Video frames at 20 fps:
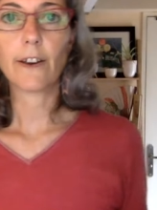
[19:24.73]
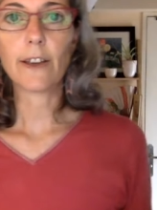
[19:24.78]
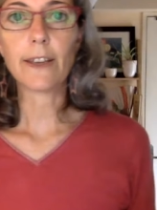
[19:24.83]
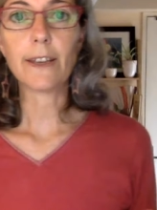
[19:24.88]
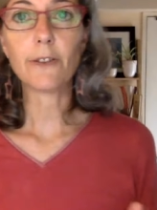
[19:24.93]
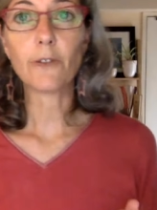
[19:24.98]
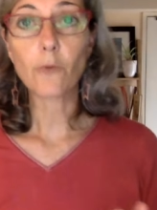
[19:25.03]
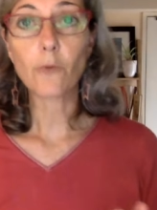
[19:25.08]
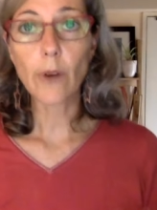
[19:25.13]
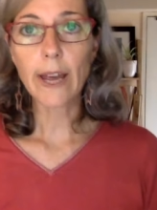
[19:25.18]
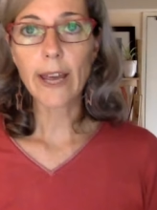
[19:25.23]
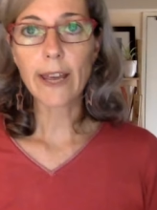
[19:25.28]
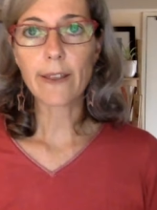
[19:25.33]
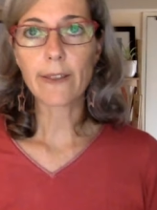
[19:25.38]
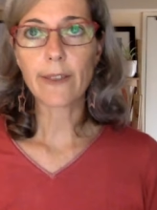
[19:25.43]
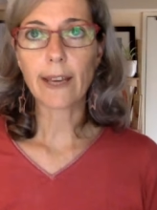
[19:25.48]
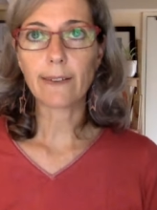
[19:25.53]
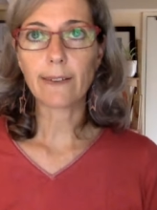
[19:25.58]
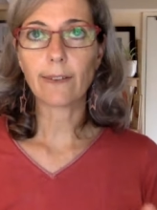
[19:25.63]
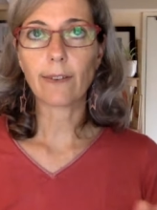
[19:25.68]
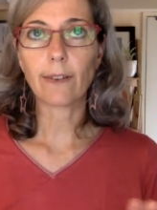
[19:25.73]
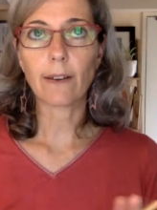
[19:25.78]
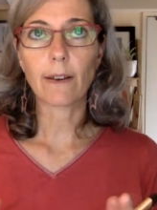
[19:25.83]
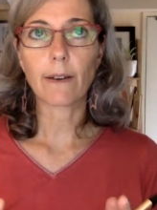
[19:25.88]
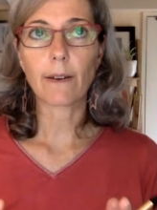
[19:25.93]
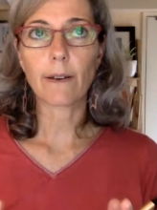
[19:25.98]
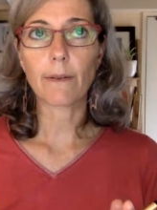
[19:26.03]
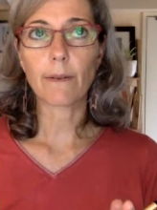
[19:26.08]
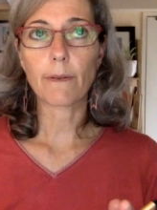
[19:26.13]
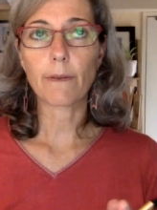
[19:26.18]
in a way that
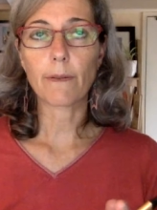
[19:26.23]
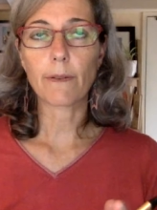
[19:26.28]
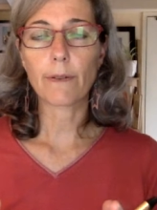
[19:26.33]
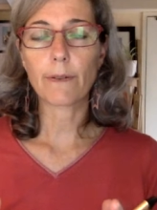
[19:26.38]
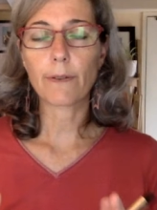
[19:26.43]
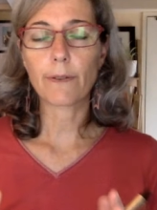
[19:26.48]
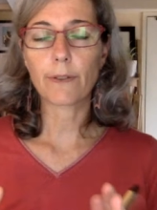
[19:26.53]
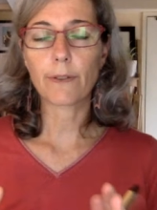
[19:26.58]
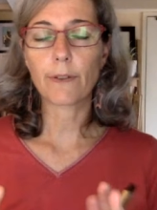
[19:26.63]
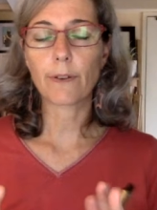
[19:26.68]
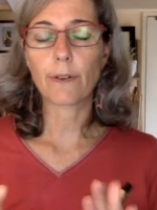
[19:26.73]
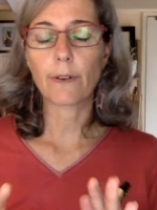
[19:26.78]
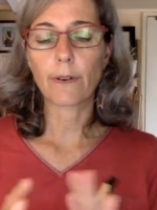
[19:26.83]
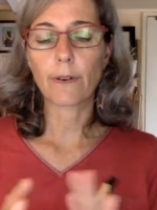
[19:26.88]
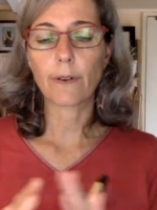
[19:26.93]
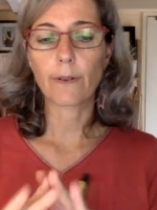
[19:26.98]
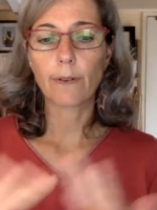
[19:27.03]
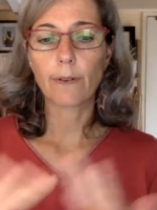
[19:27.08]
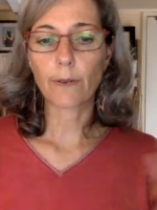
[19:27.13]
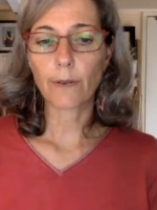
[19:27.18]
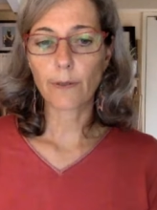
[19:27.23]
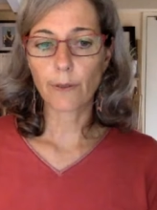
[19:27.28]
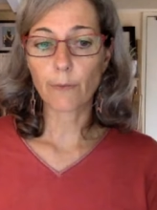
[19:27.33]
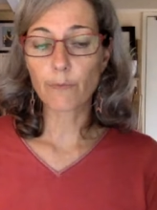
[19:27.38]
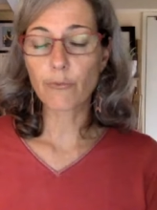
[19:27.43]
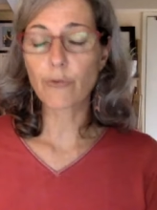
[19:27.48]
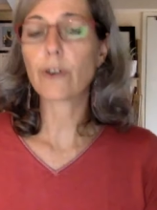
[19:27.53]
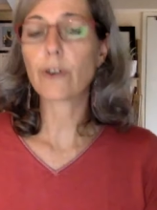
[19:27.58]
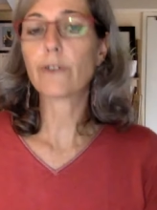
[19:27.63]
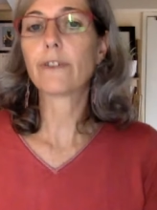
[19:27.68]
uh, the the
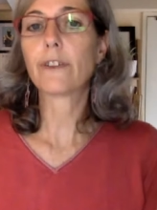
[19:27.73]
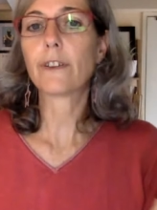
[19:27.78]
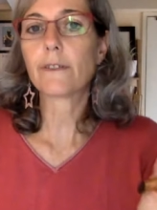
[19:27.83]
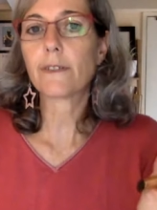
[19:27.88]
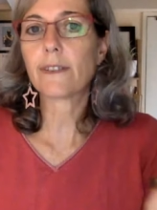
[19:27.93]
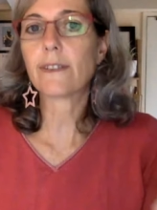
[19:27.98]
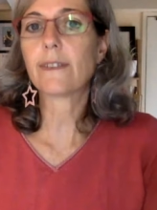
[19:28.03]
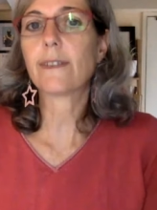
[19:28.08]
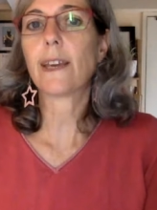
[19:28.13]
broadest